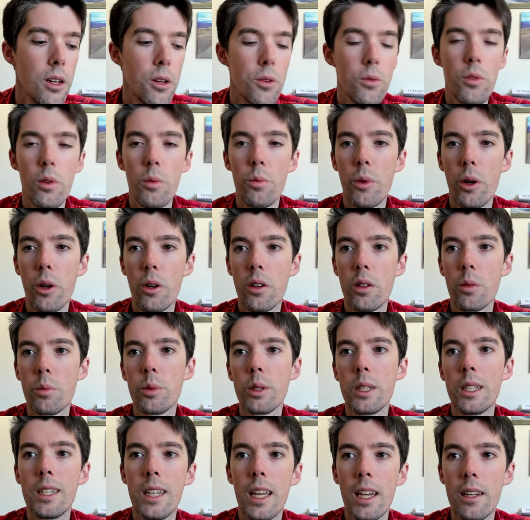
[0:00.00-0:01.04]

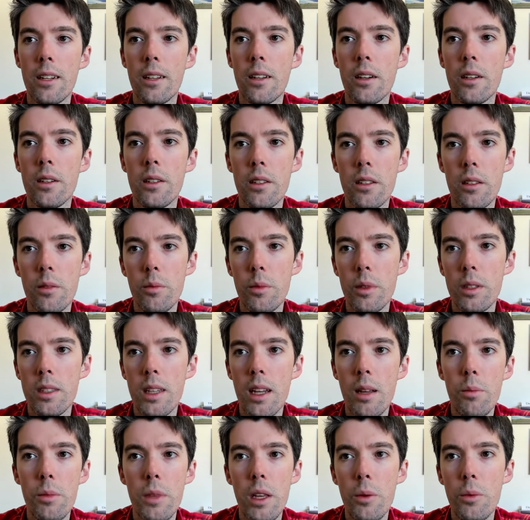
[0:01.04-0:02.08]
remarkably dead calm.
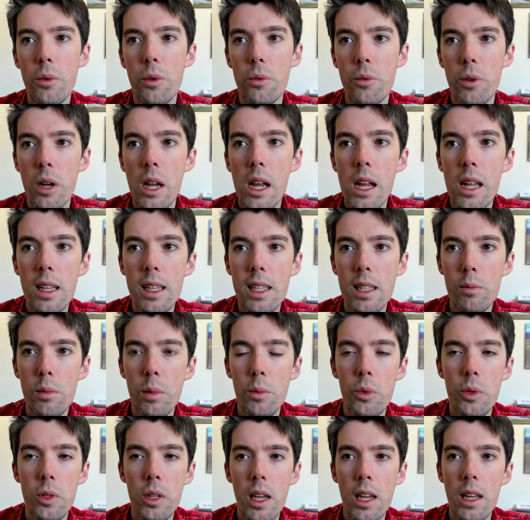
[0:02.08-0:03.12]
Same thing with rain. Some
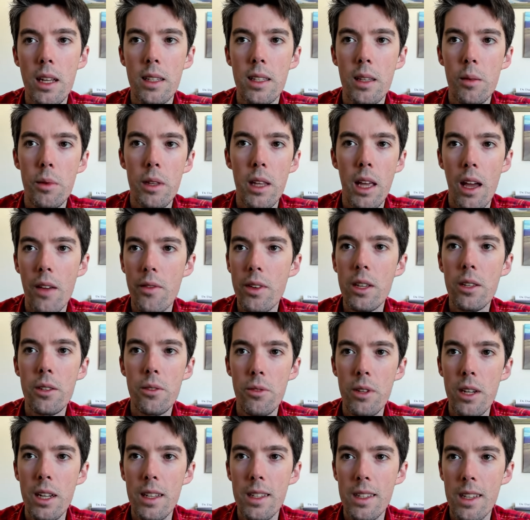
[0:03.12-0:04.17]
people saying it's some of the heaviest
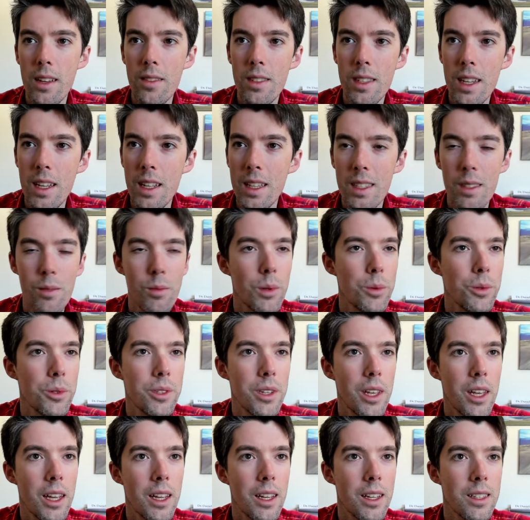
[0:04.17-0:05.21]
rains they've seen. Some people
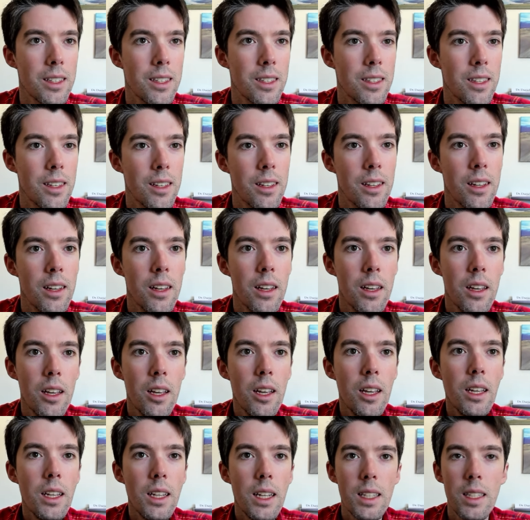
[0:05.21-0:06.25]
saying it's the
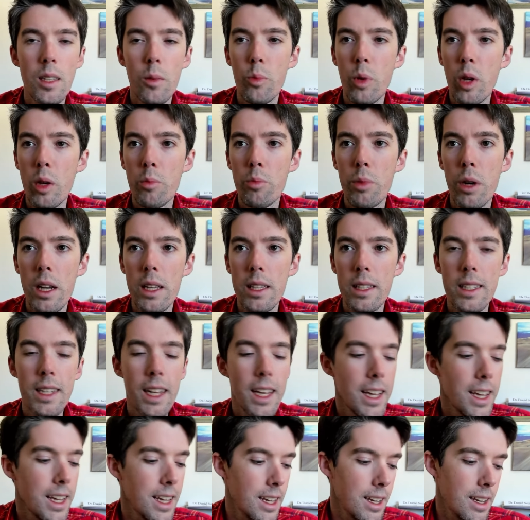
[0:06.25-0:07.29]
it's a big bust.
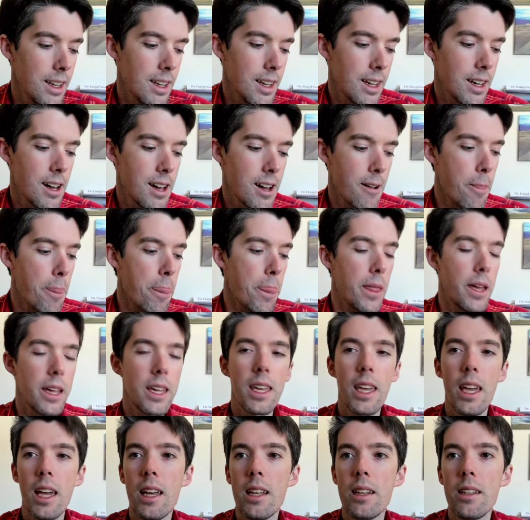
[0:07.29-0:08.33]
Uh,
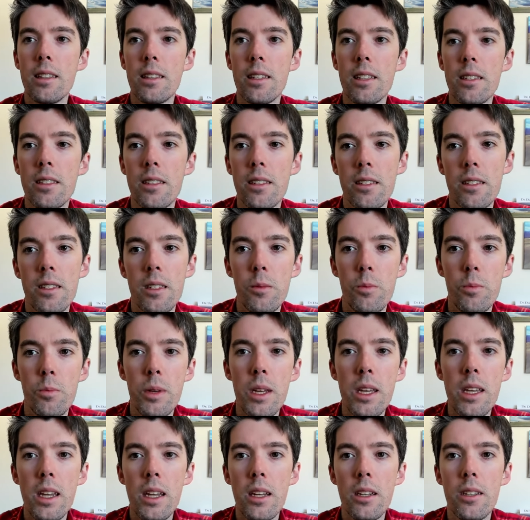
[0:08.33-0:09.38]
again, this is
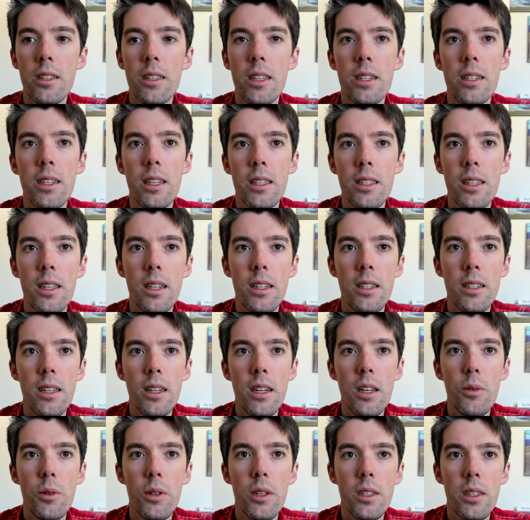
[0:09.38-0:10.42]
speaking to the
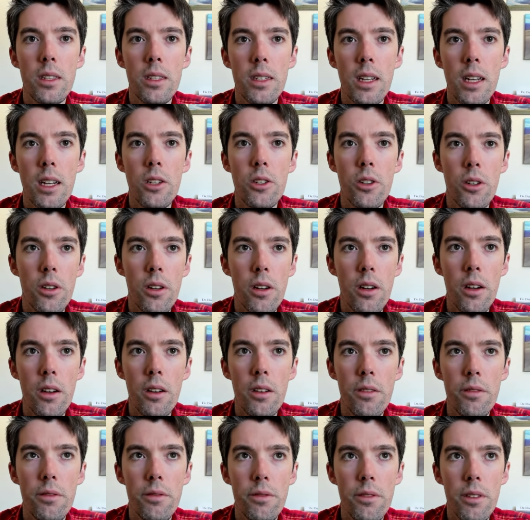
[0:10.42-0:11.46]
discontinuous nature
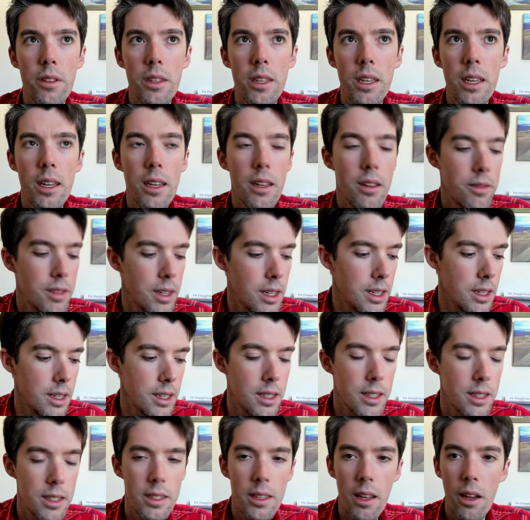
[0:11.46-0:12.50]
of the event
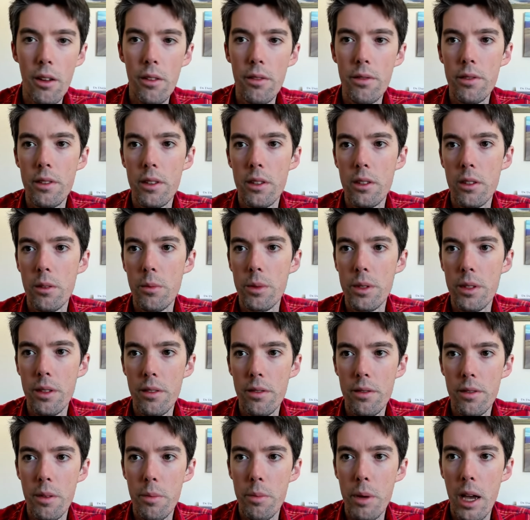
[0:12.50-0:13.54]
itself in terms
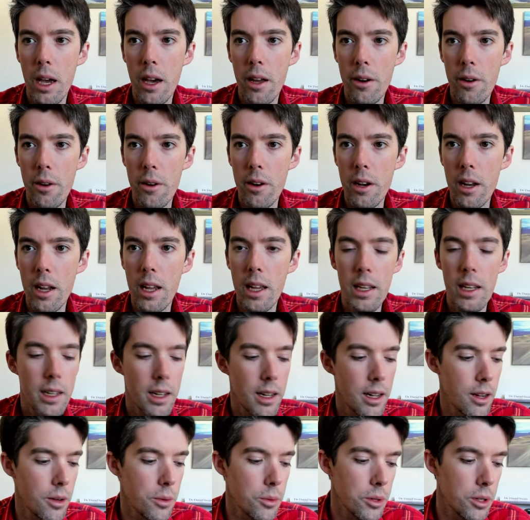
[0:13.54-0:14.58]
of the pattern, and
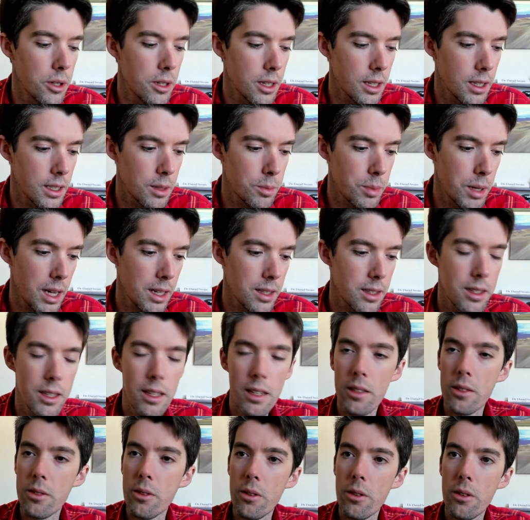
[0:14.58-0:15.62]
I would expect
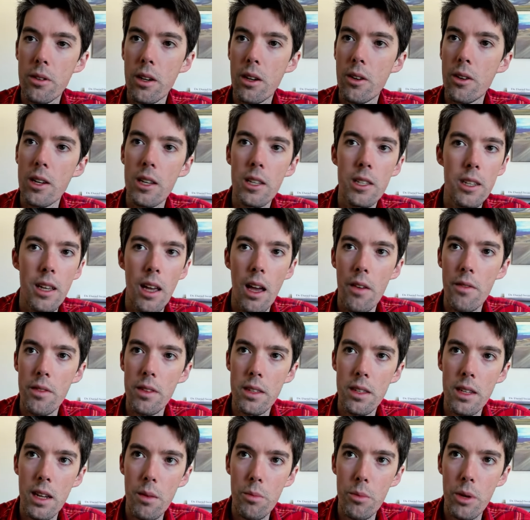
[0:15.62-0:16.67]
that certain areas that haven't
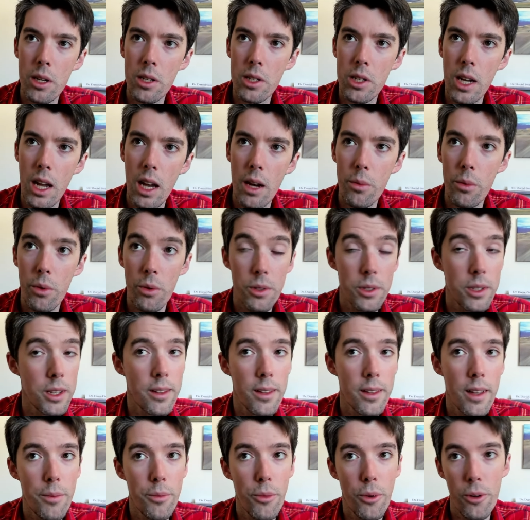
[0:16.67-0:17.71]
seen much yet will see a
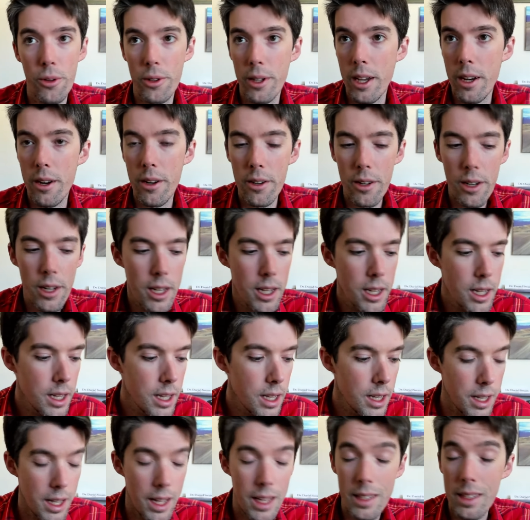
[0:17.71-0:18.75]
lot more later
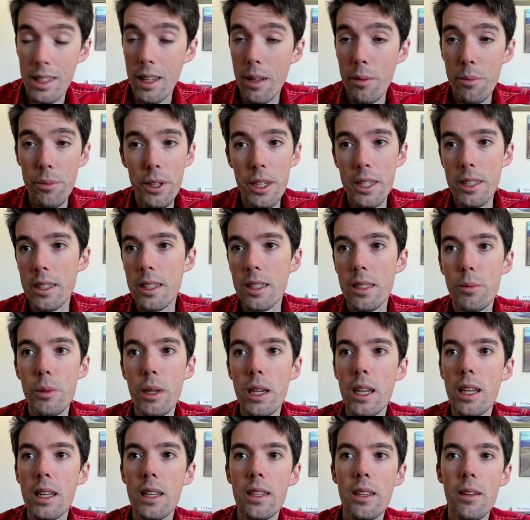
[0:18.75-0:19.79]
some places may
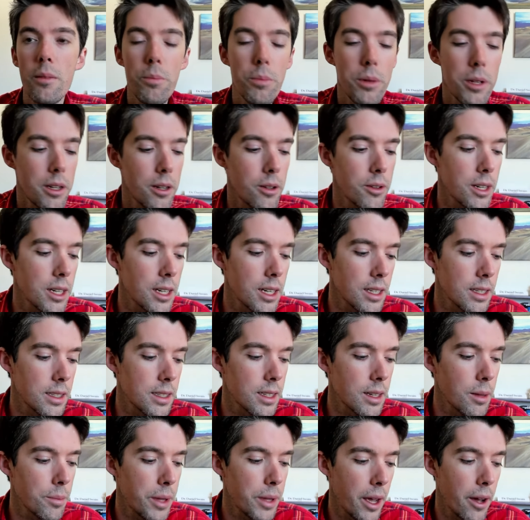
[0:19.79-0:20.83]
end up, you know, getting
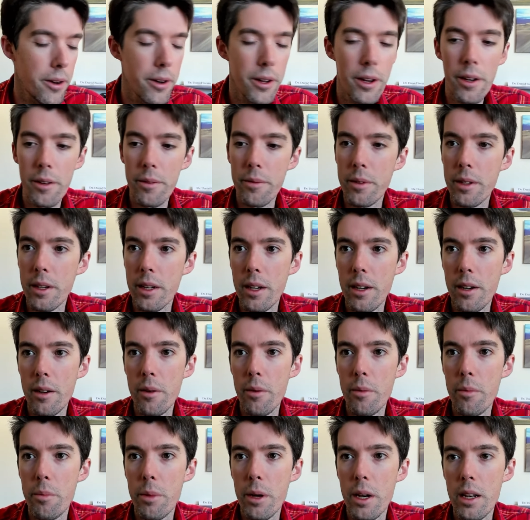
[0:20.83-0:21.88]
skipped out on, uh,
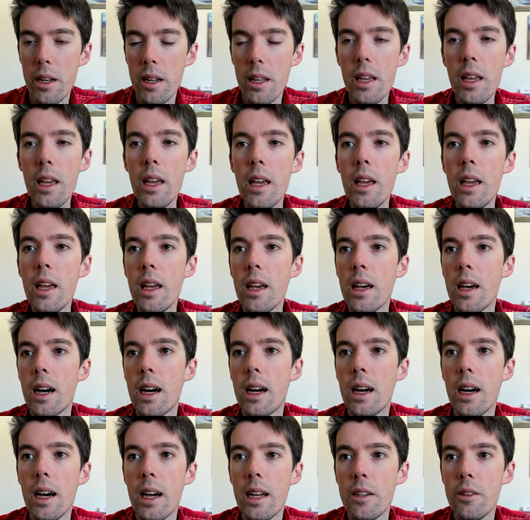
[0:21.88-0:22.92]
but
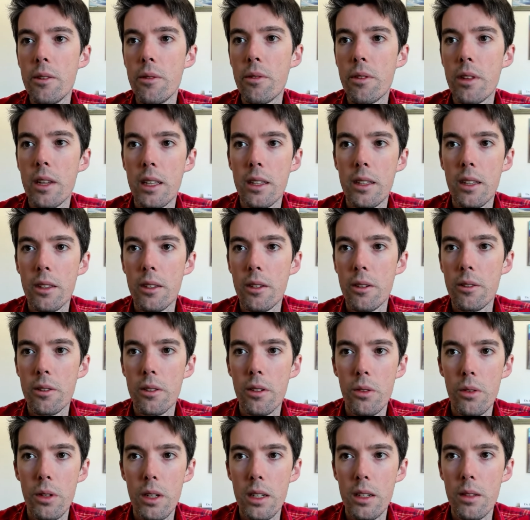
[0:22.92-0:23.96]
uh, I do think that there's
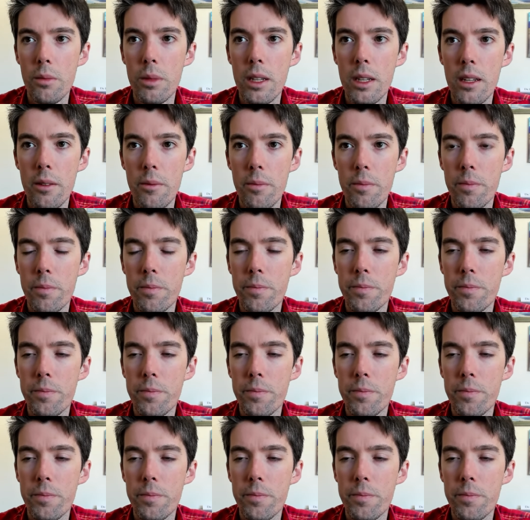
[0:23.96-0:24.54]
going to be